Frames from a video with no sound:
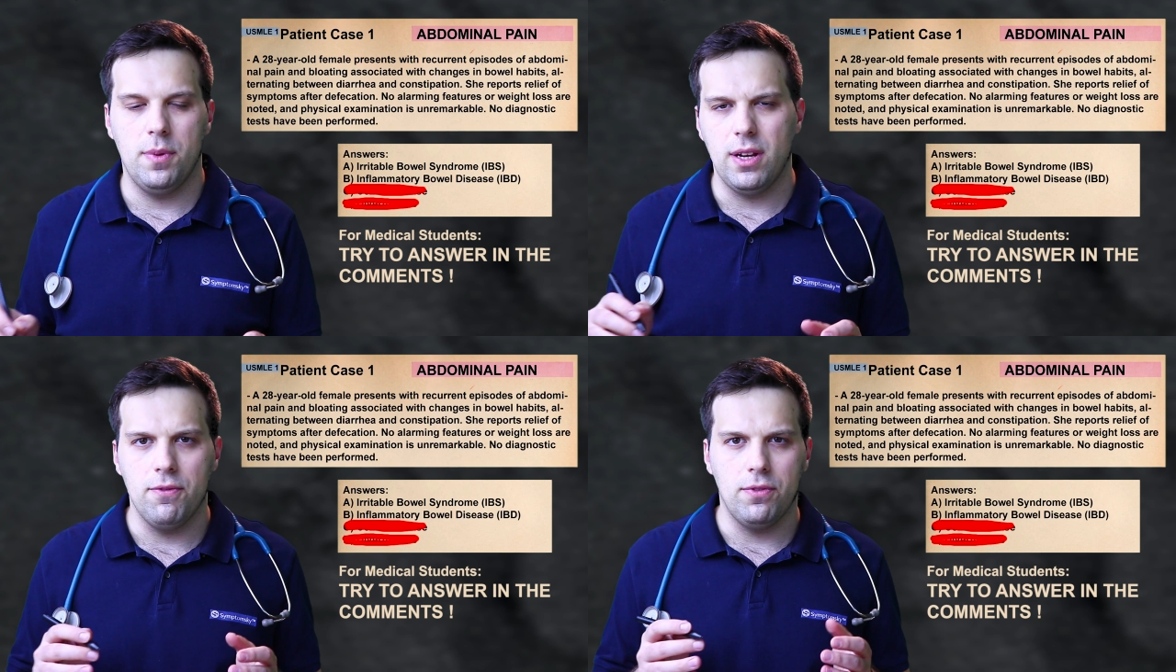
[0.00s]

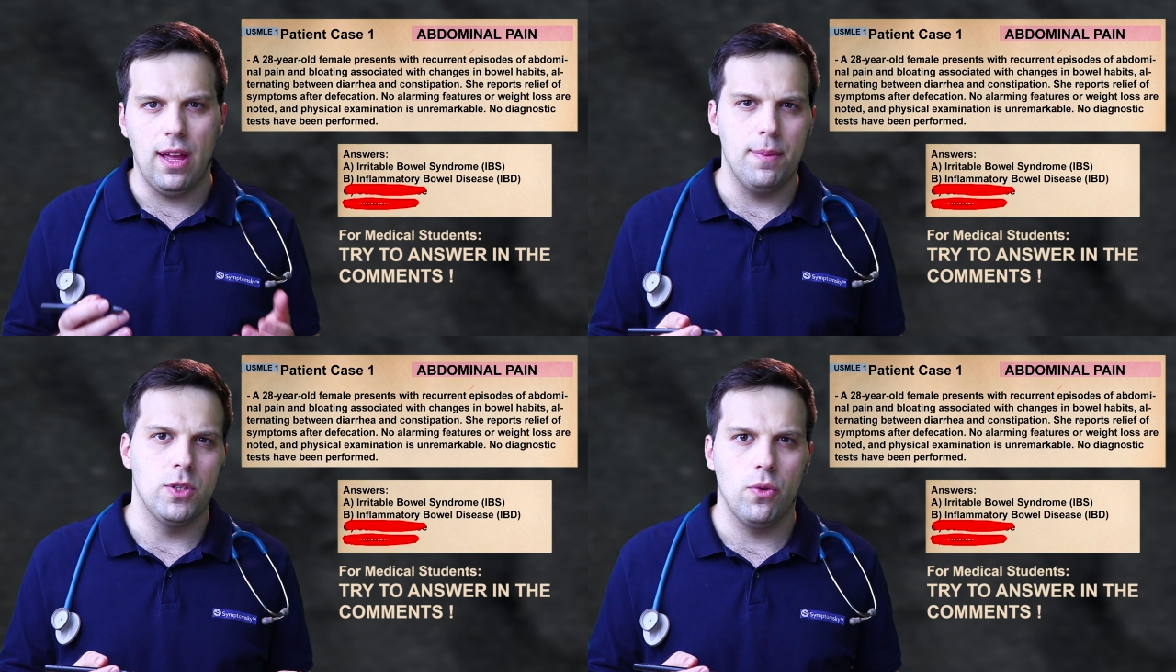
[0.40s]
but
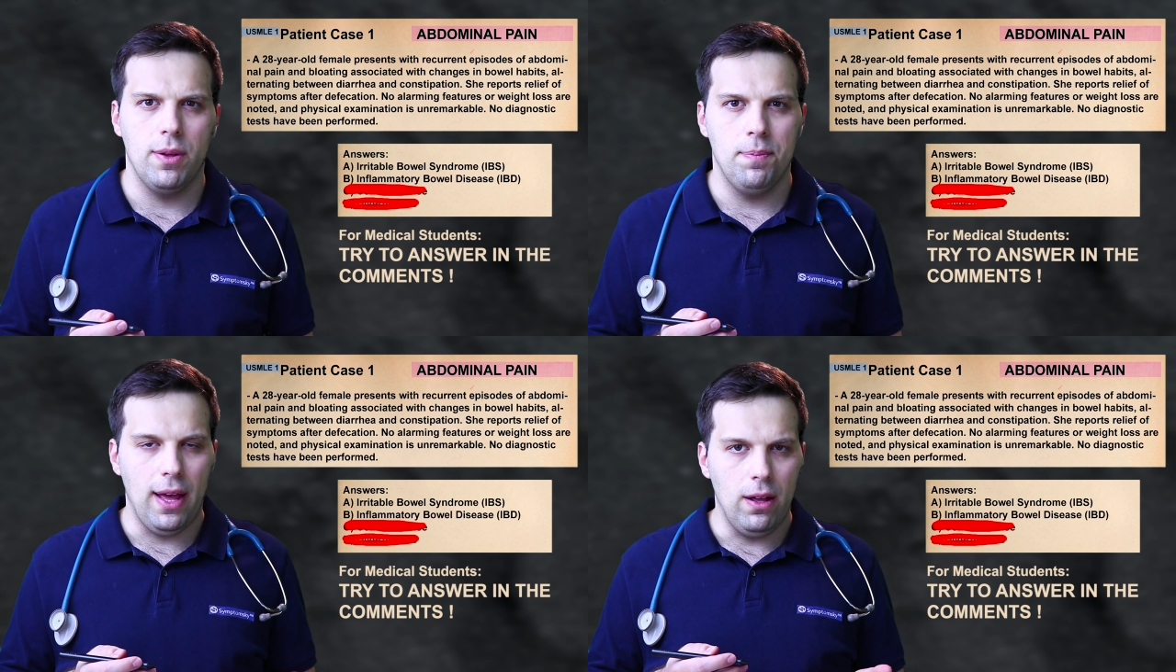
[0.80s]

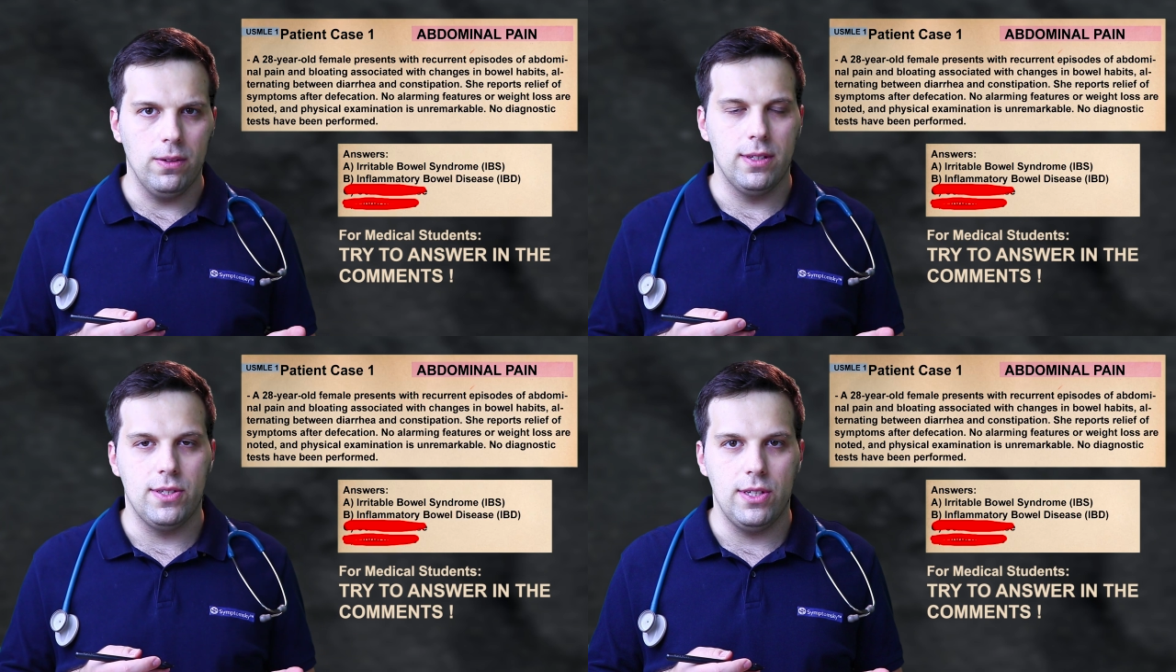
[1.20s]
inflammatory
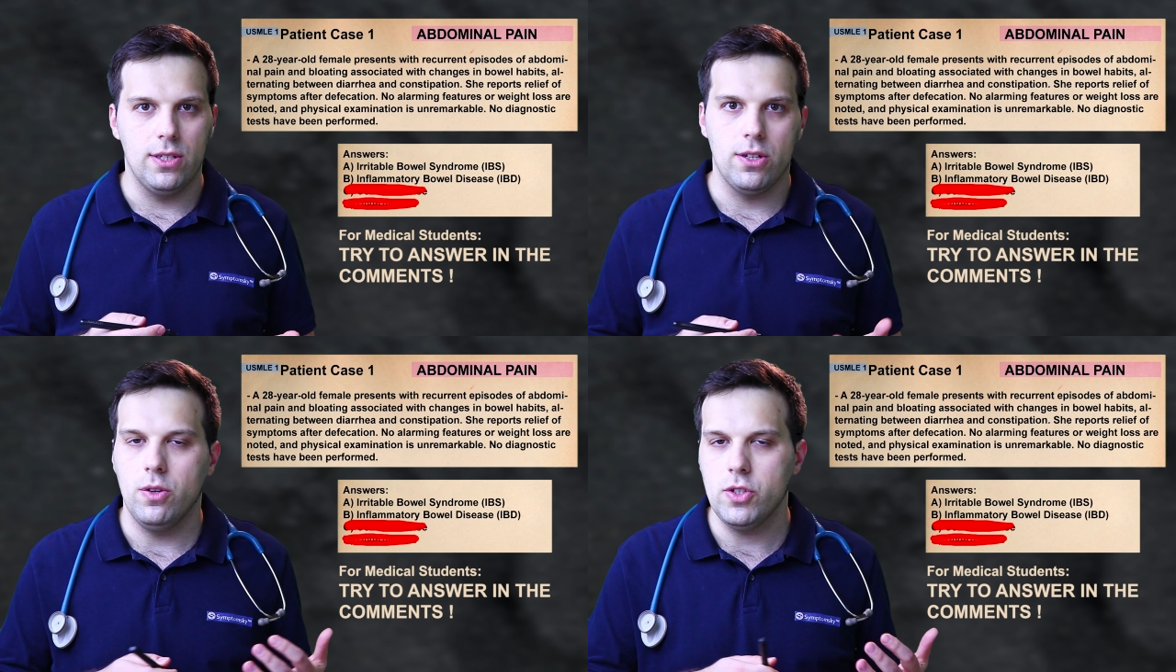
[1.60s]
bowel
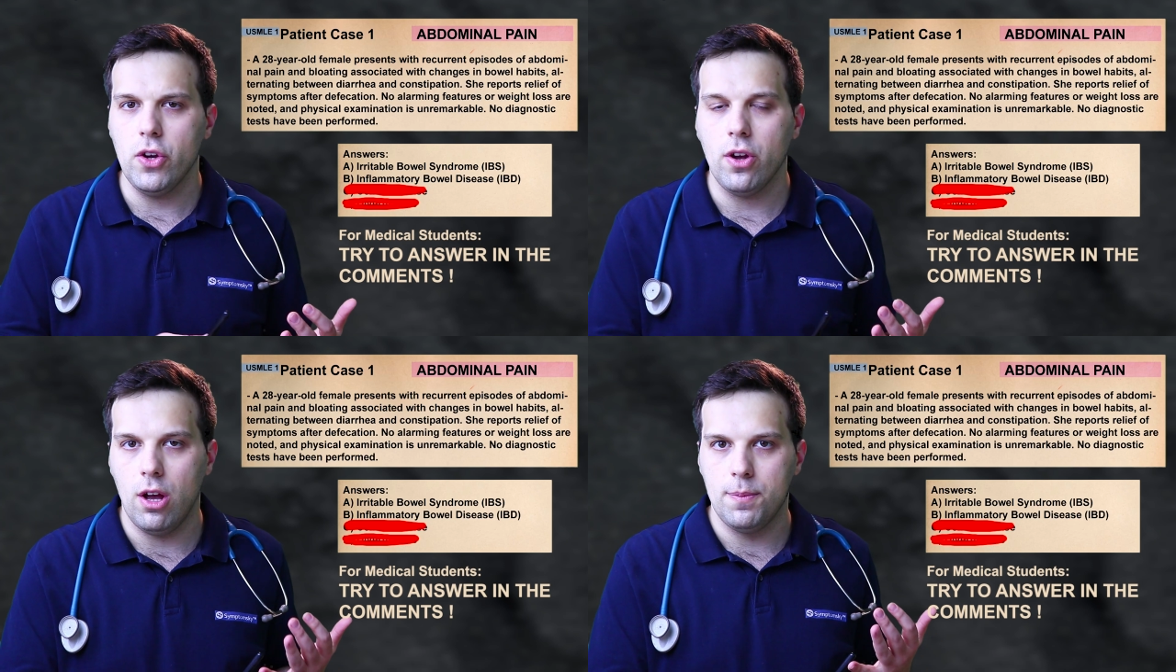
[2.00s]
disease
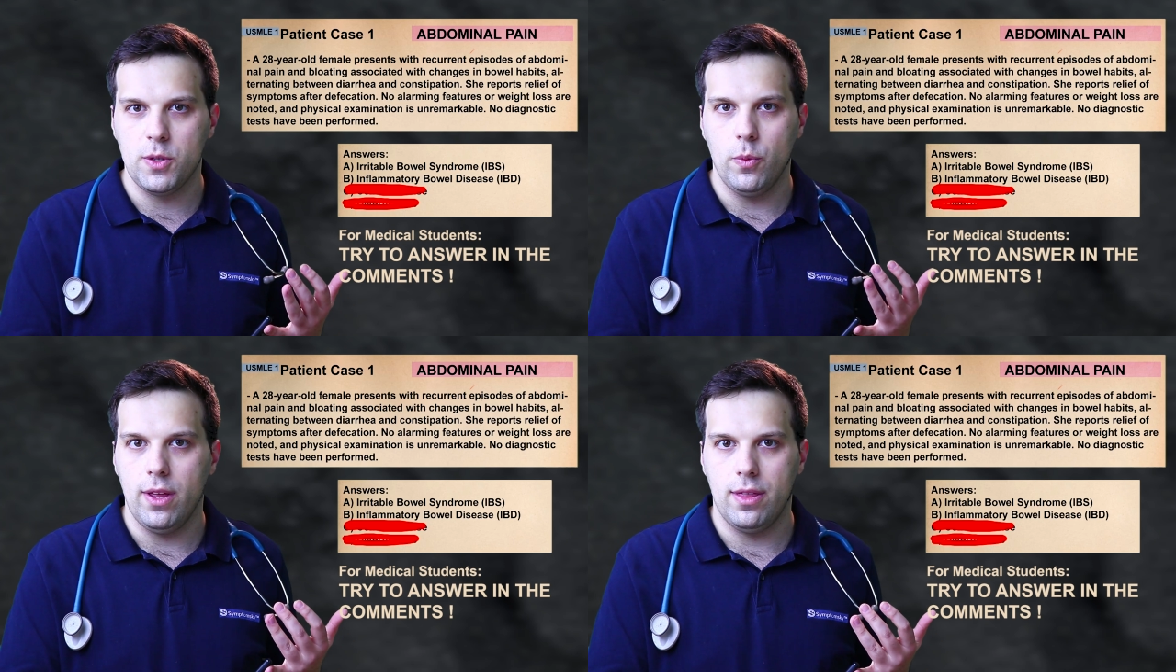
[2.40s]
also
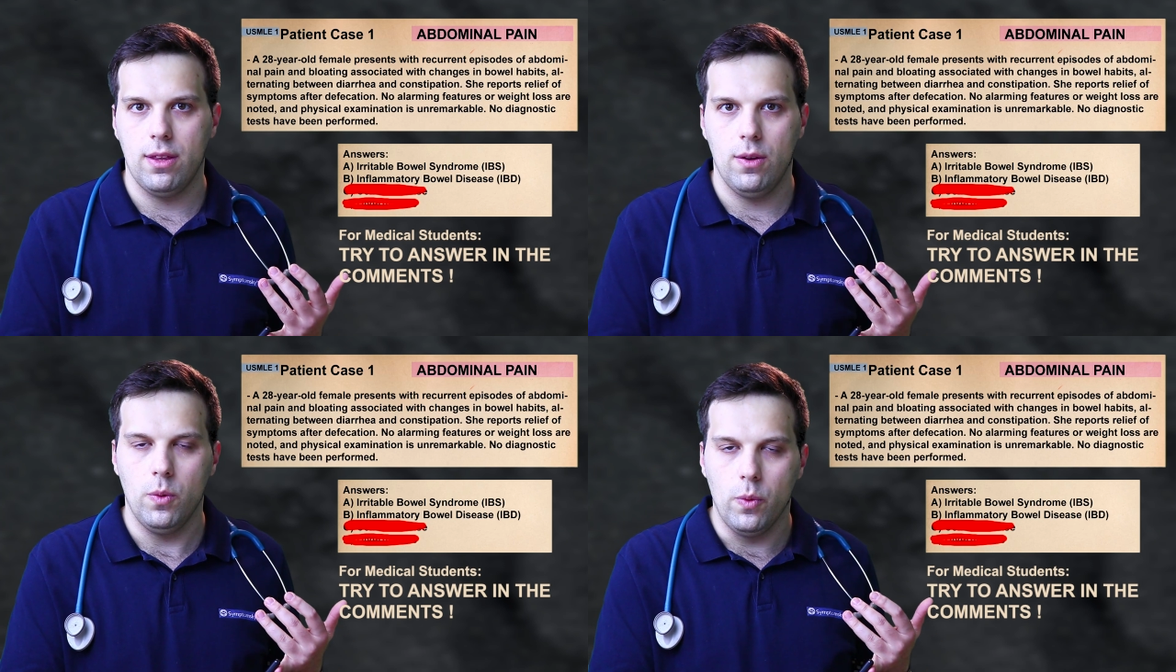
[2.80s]
comes
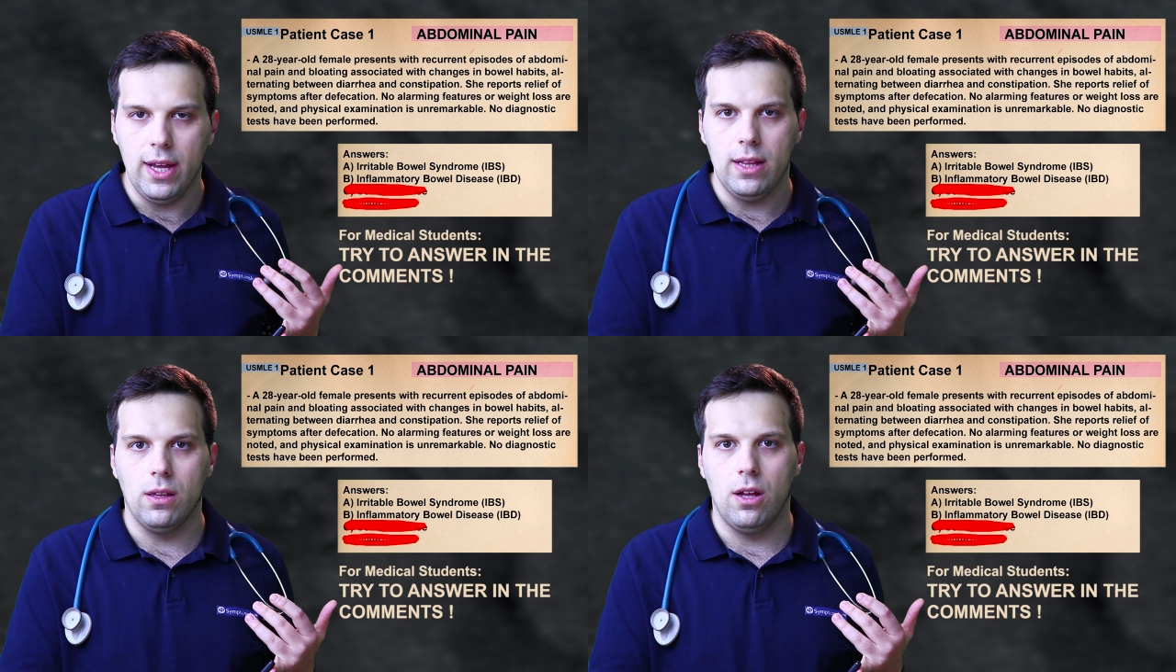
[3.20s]
with
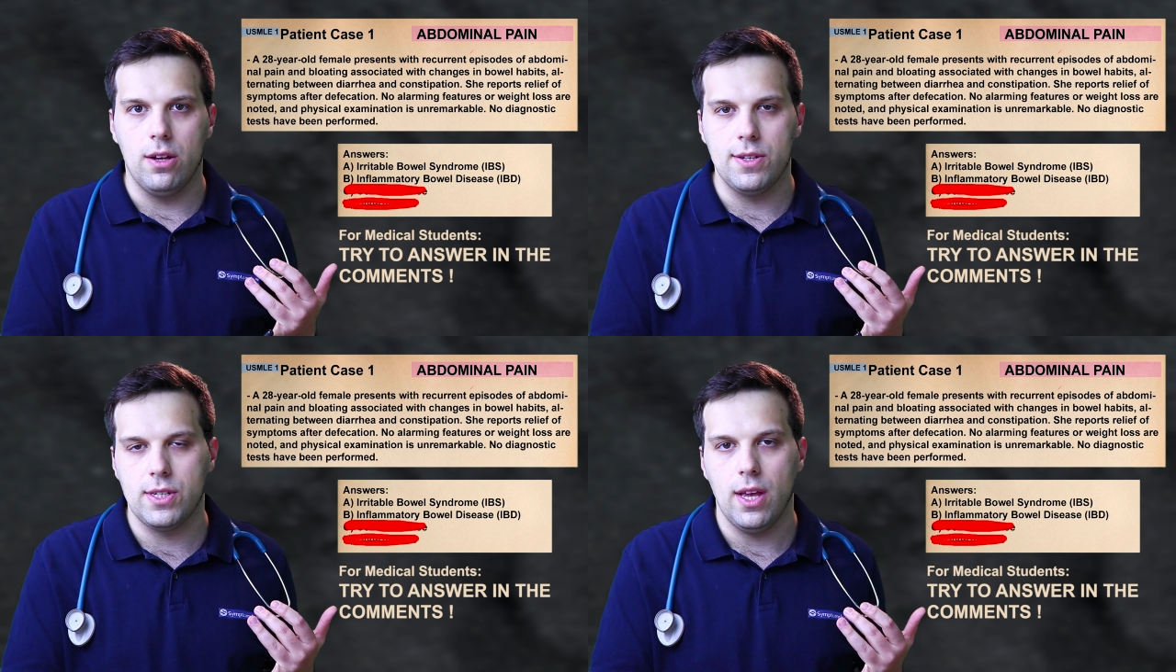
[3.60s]
weight
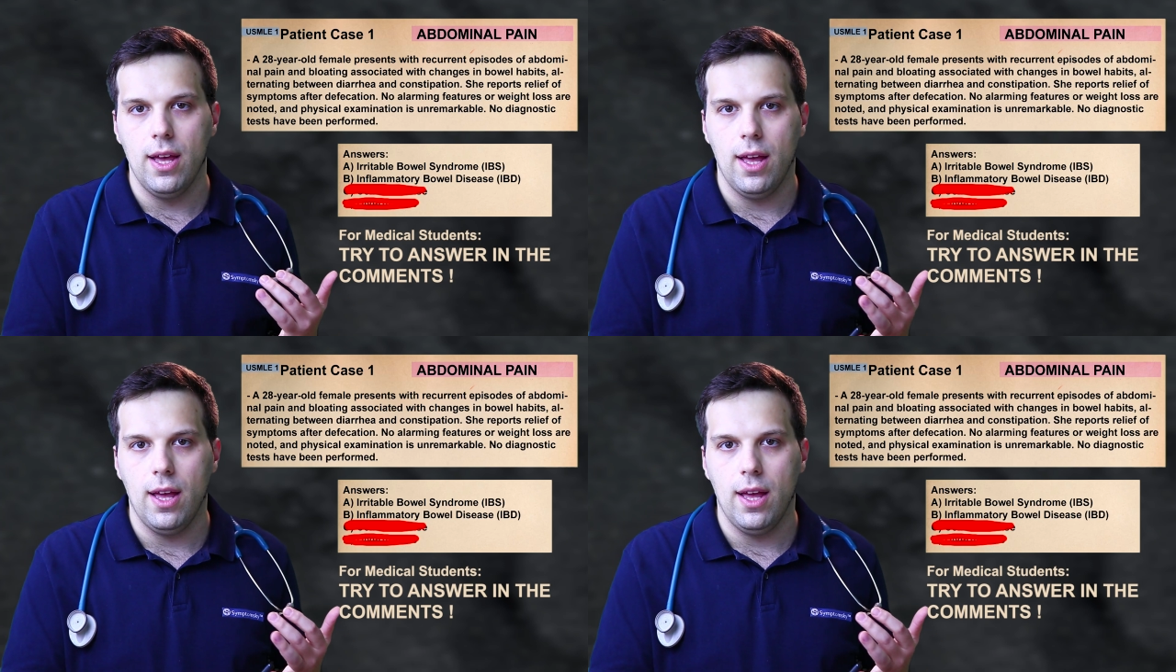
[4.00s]
loss